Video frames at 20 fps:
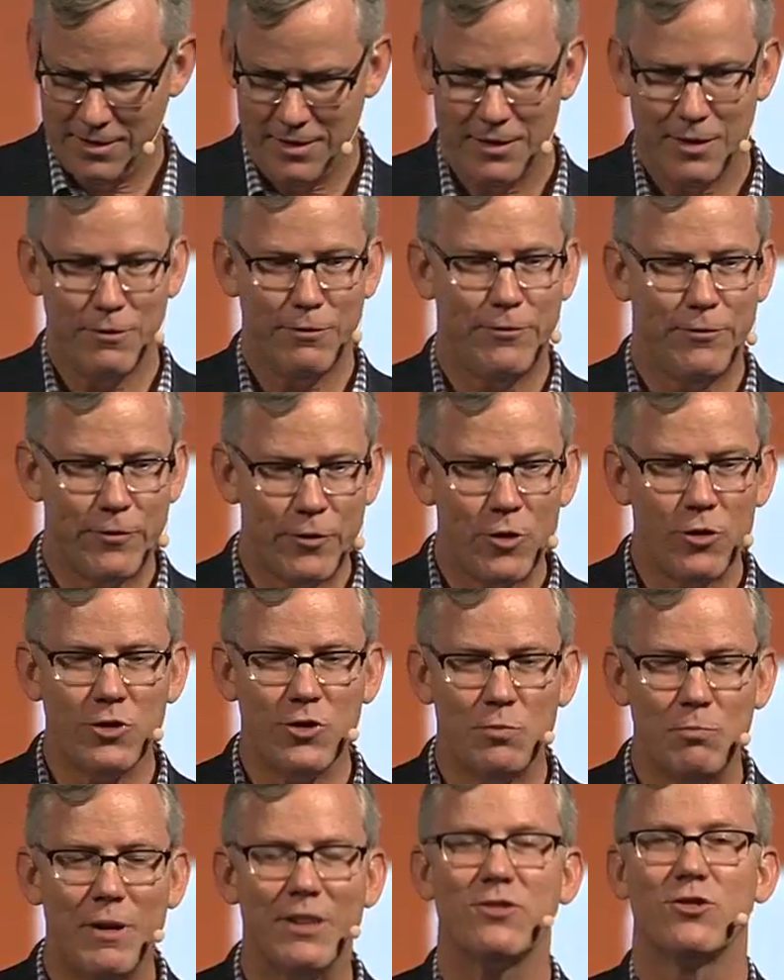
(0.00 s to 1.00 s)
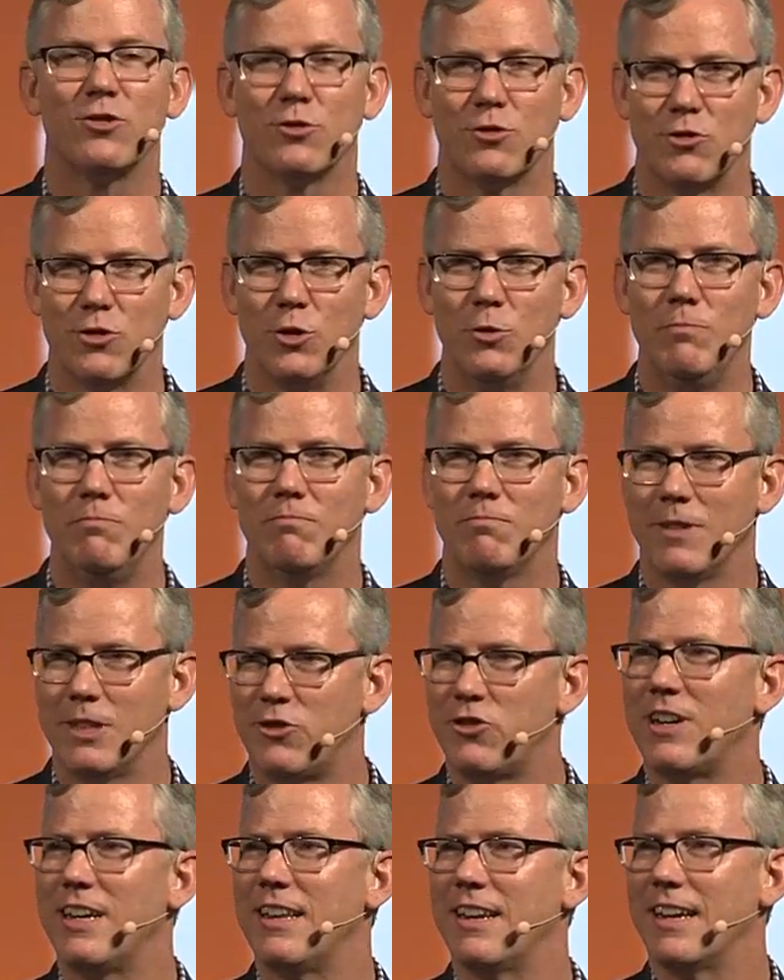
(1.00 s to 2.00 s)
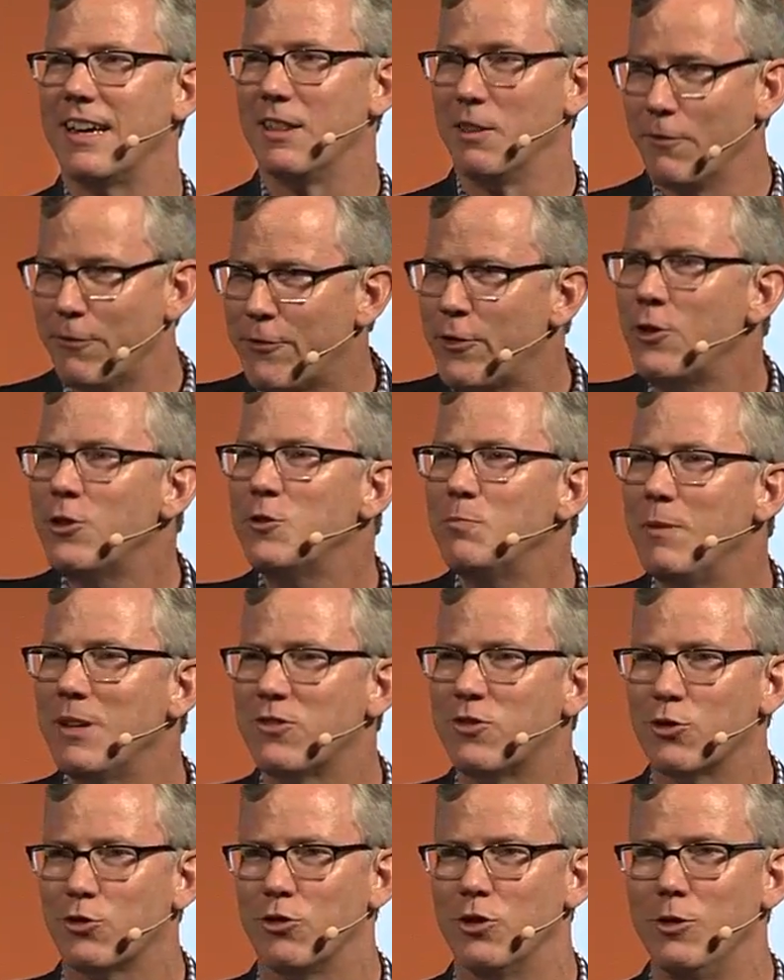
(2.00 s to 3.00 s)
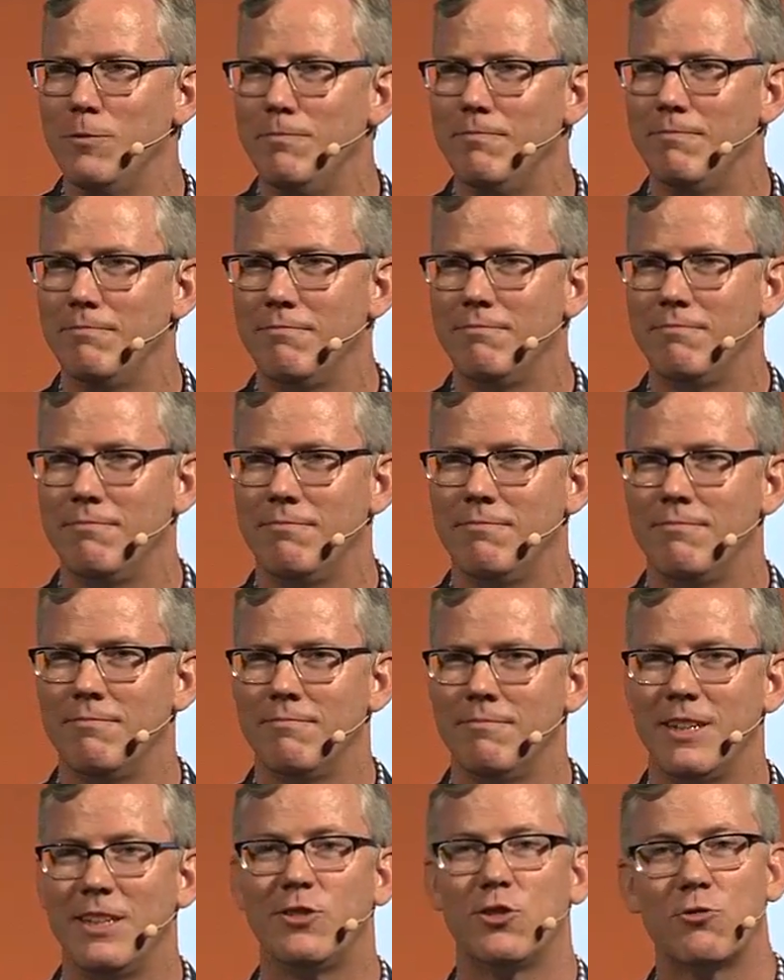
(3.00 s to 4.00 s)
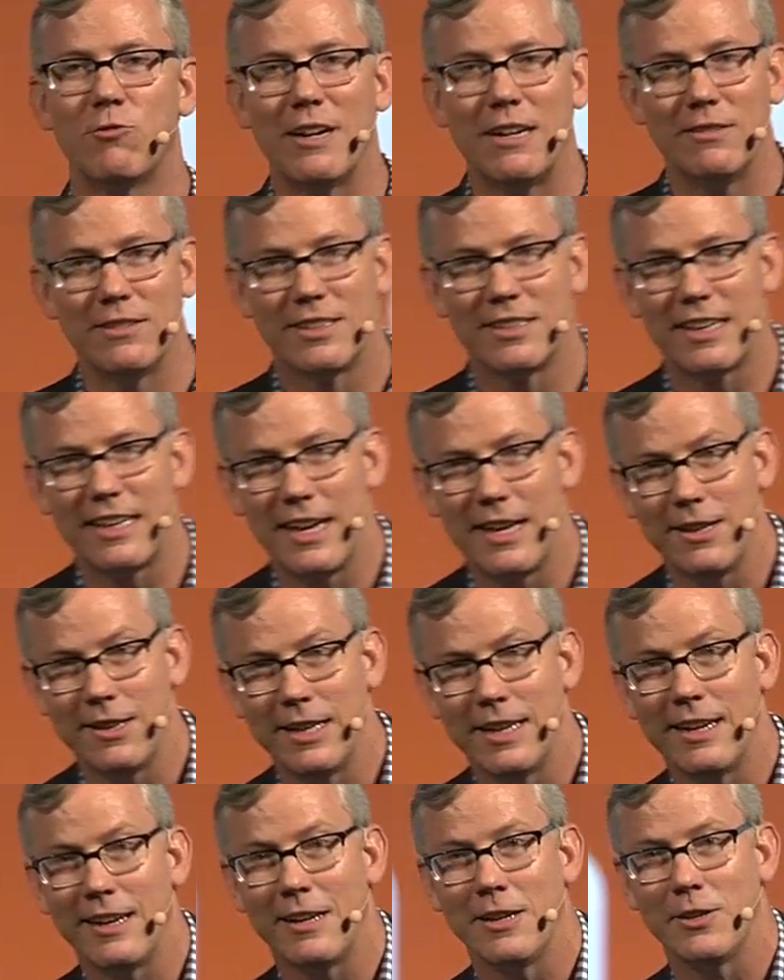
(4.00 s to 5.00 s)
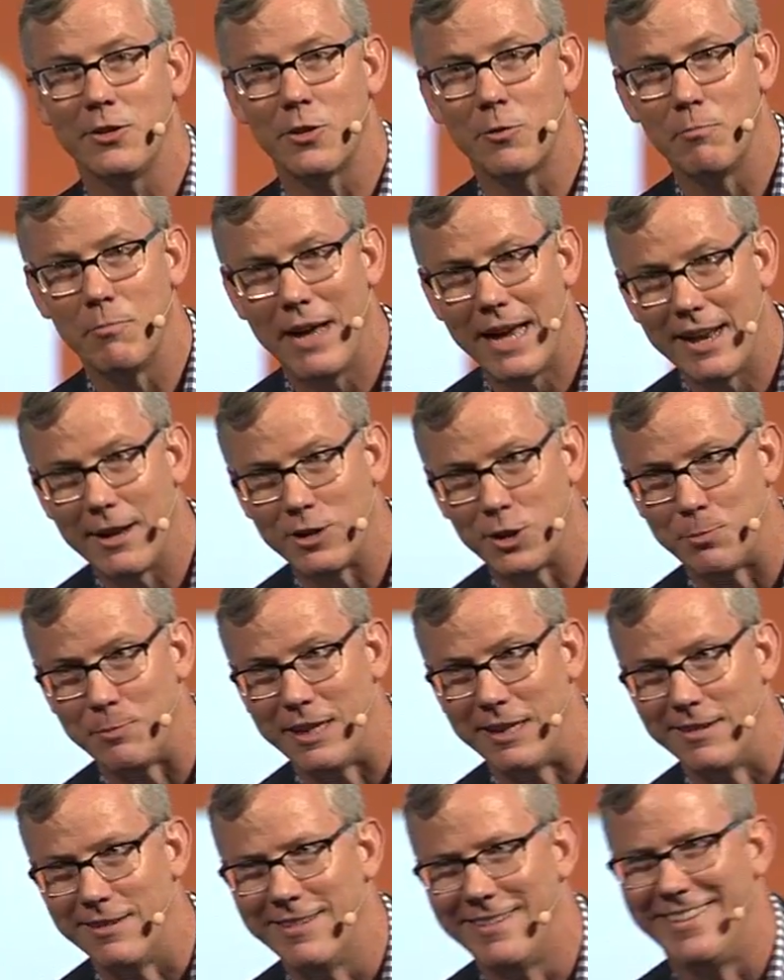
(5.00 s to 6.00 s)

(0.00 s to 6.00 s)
The first muscle group, let's try that again. First muscle group is around scaling your management.